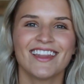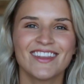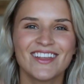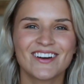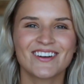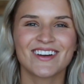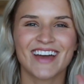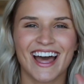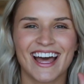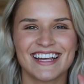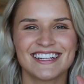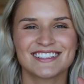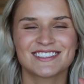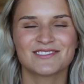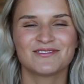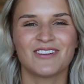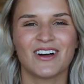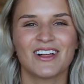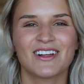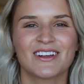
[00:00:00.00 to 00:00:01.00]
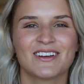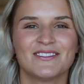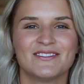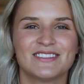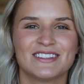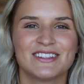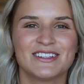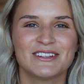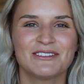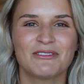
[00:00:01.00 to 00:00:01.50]
Hello guys, welcome
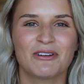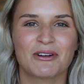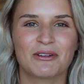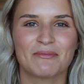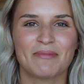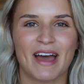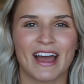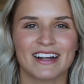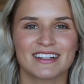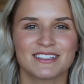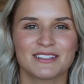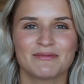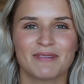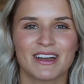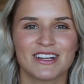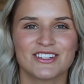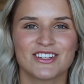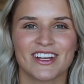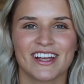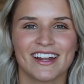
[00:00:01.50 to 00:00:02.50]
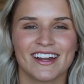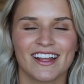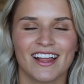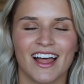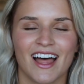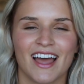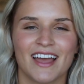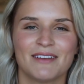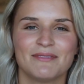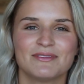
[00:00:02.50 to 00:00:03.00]
to or back to my channel.
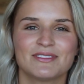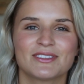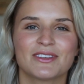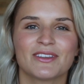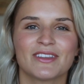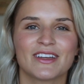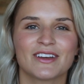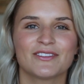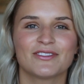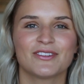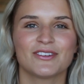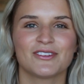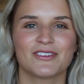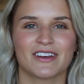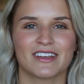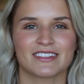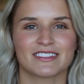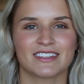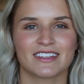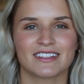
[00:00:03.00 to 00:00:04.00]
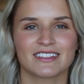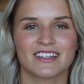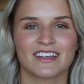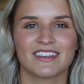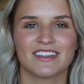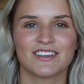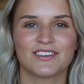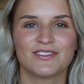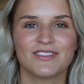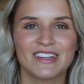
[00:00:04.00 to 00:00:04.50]
I am so thankful you guys clicked
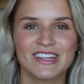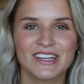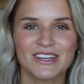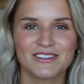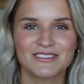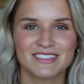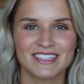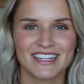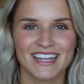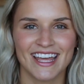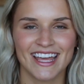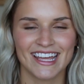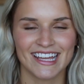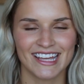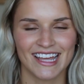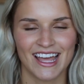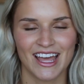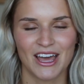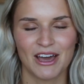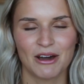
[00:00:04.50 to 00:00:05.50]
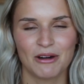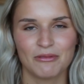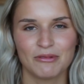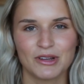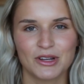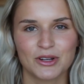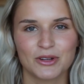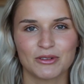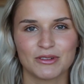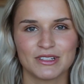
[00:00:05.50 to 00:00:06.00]
on this video today.
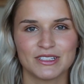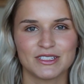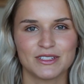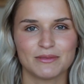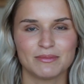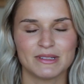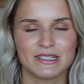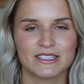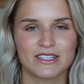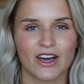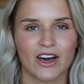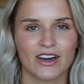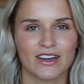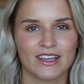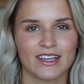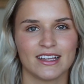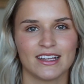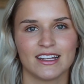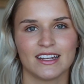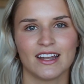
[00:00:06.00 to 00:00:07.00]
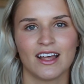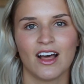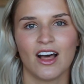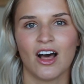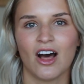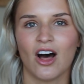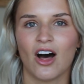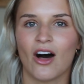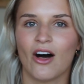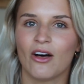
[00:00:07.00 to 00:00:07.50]
We are going to be talking
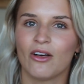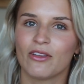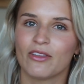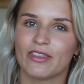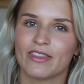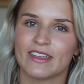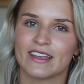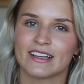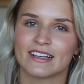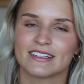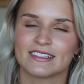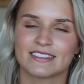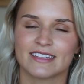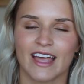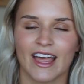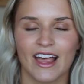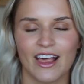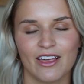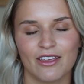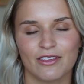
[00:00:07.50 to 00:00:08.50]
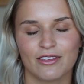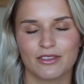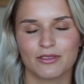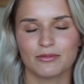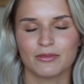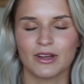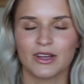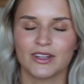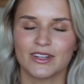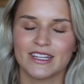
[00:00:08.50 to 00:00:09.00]
all things health,
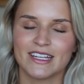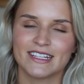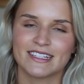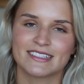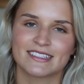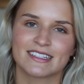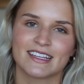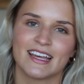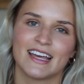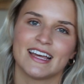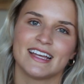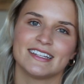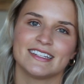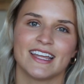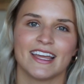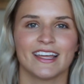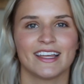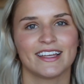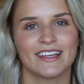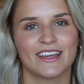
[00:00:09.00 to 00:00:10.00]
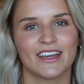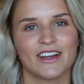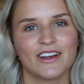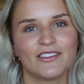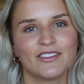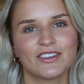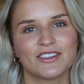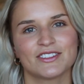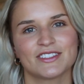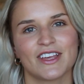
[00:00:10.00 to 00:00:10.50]
wellness, taking care
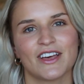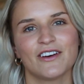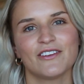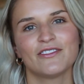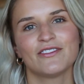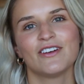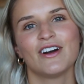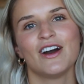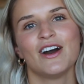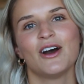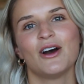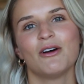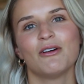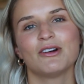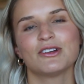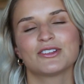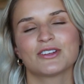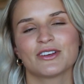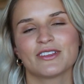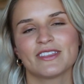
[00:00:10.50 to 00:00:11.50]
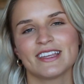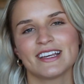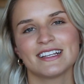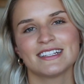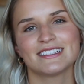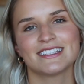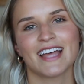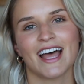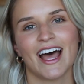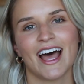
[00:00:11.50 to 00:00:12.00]
of yourself, which are
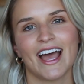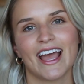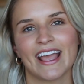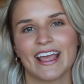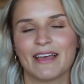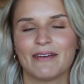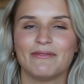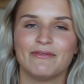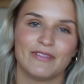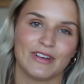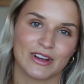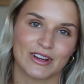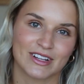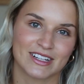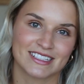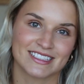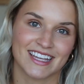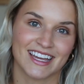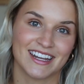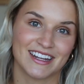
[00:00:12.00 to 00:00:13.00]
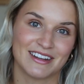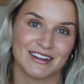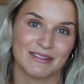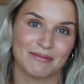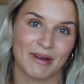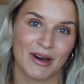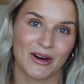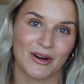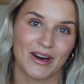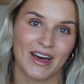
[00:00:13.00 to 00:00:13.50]
things that I am very excited
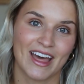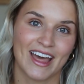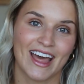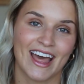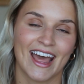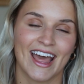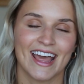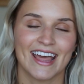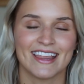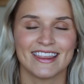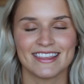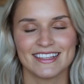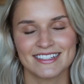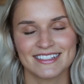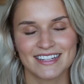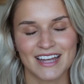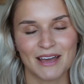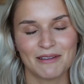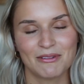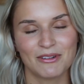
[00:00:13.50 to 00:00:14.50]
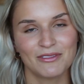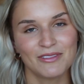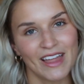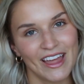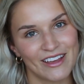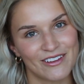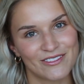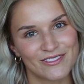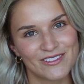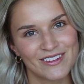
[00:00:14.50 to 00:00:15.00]
about in this time of
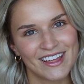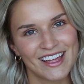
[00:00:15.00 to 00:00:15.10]
life.